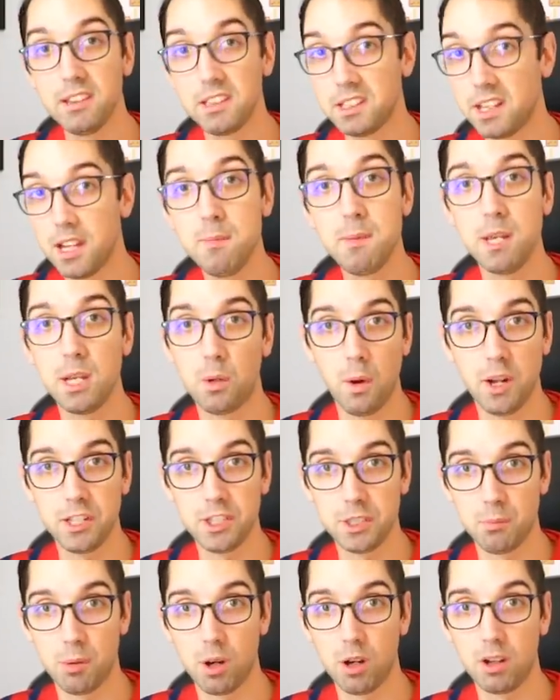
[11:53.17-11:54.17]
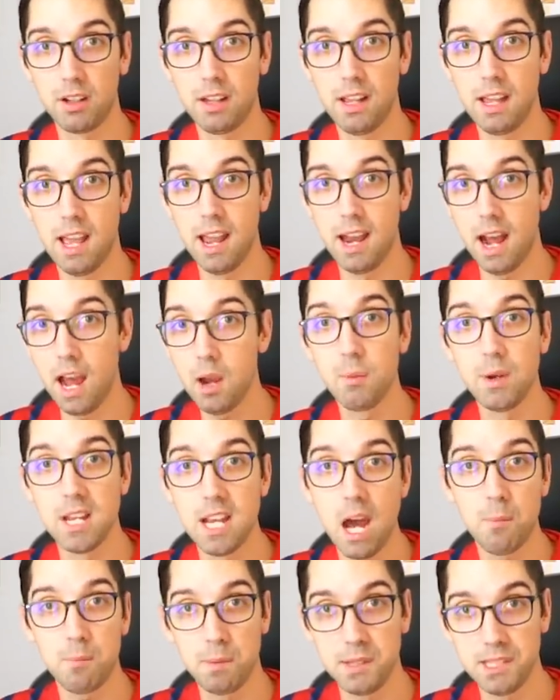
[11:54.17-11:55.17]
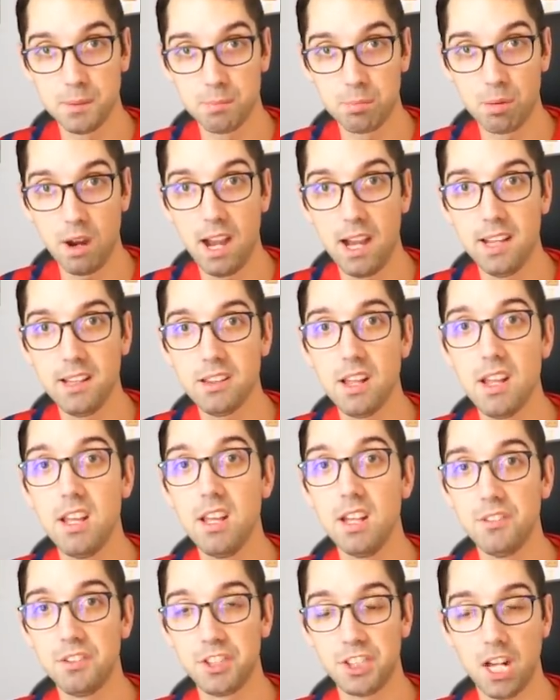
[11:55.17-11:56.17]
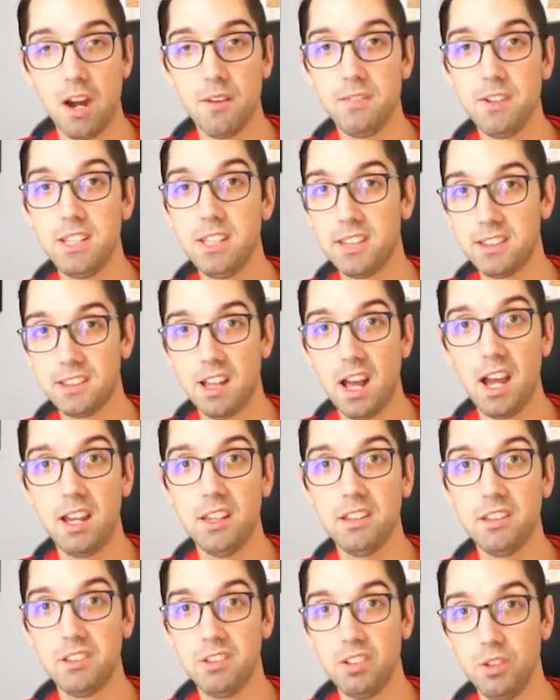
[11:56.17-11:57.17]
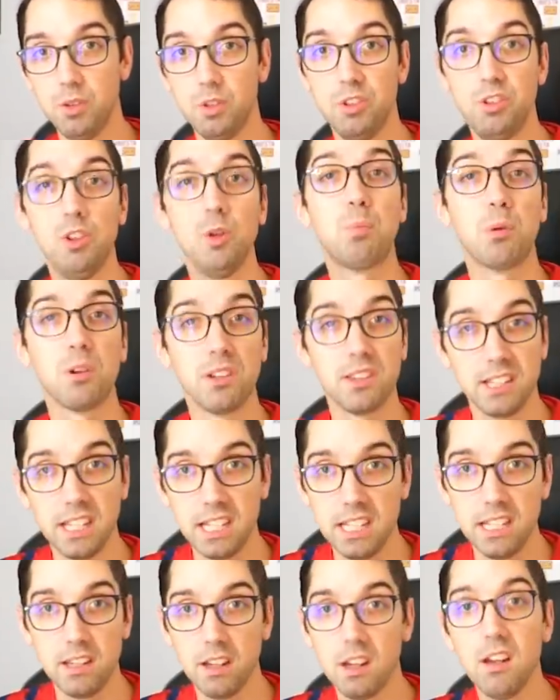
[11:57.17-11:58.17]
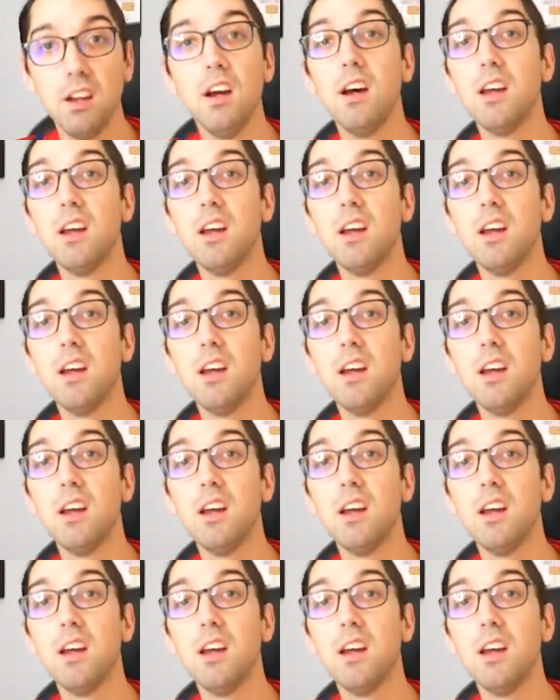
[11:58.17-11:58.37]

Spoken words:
is going to be a question mark. And I would not be surprised if Xavi decides to supersede